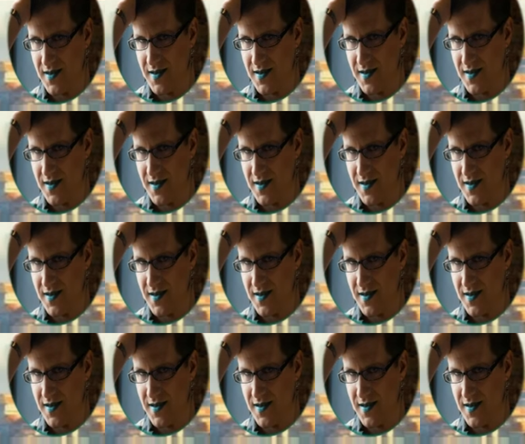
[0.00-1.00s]

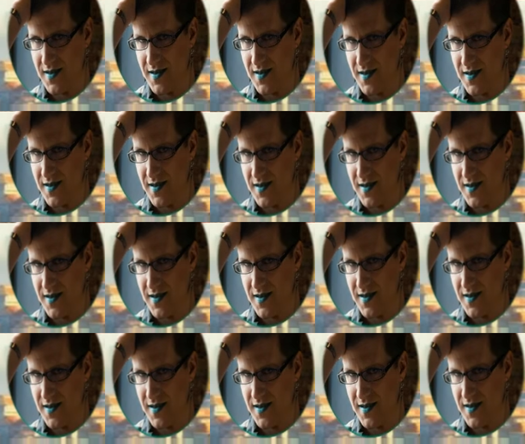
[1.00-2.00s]

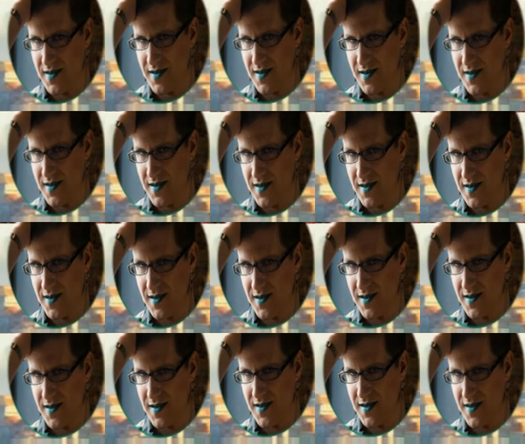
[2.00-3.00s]

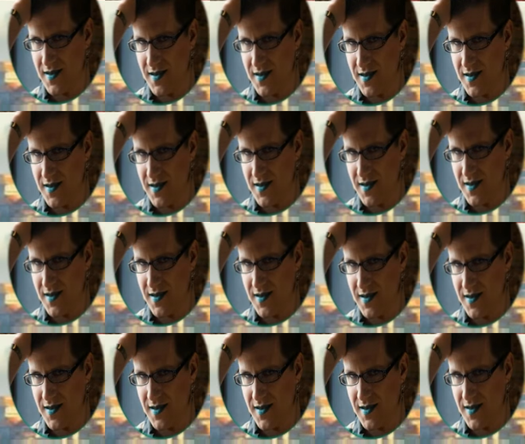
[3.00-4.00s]

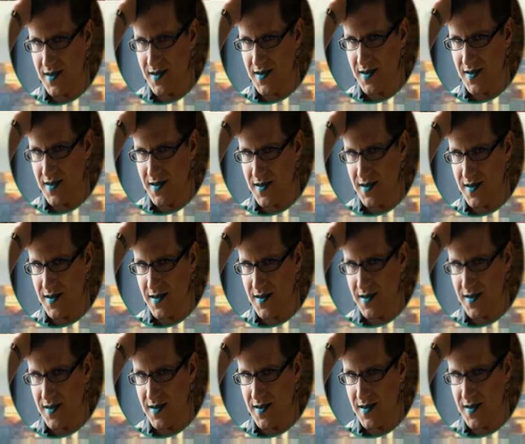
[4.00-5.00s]

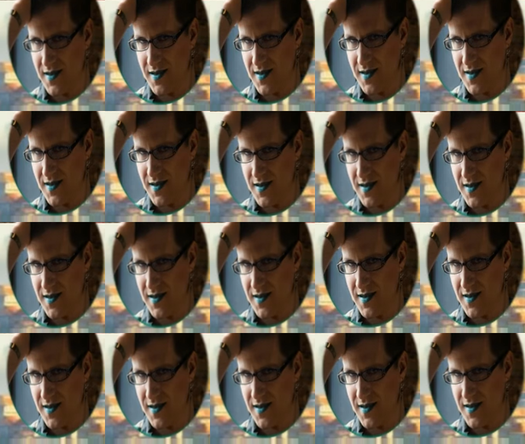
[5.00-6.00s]

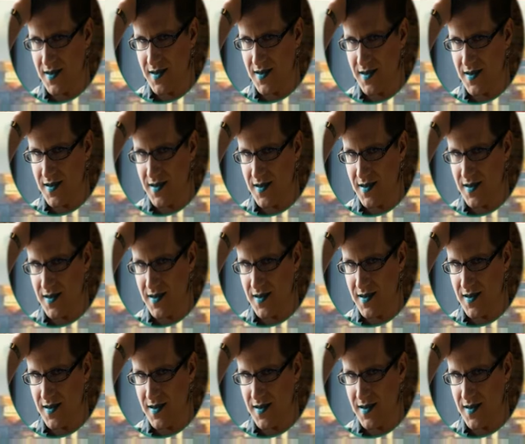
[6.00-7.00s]

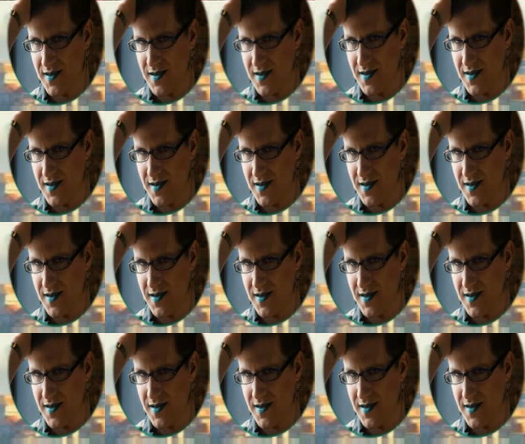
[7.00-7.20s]
(not speaking)